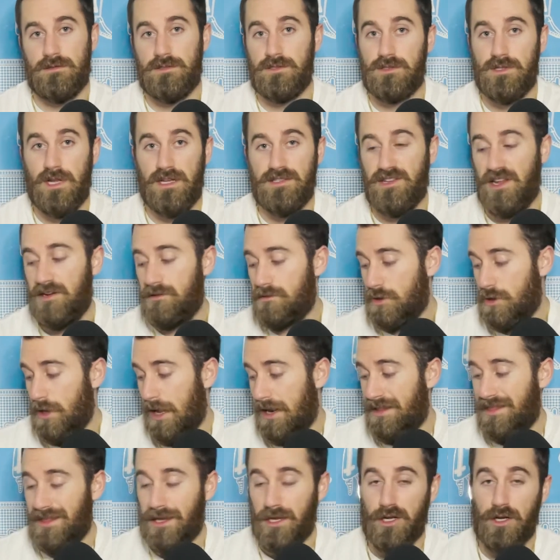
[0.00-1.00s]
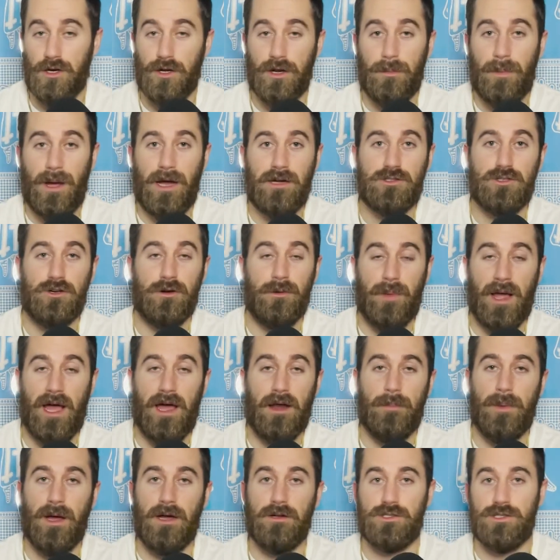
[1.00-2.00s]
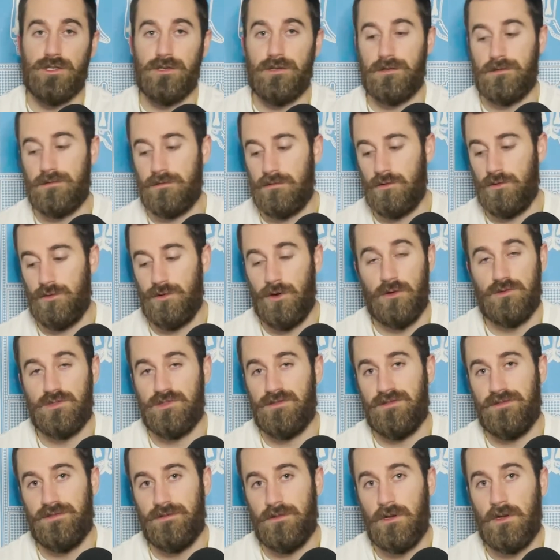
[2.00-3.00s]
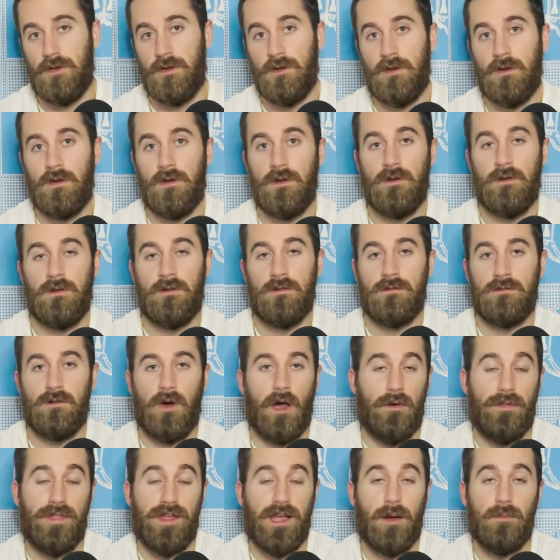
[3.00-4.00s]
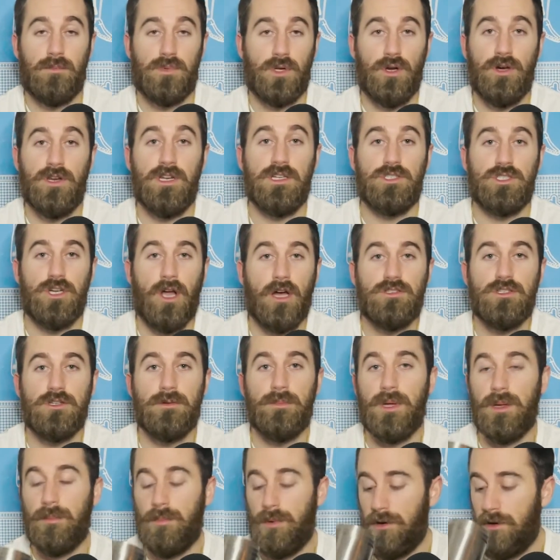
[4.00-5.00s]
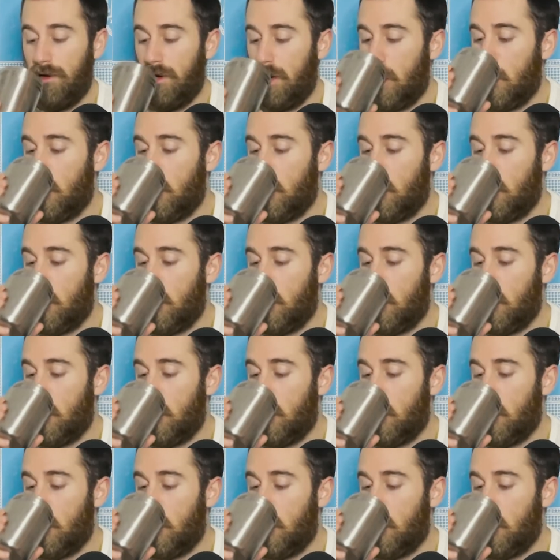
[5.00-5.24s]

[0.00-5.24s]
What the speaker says: says anything good about you or bad about you. Who knows if, I don't think I'm good at judging people.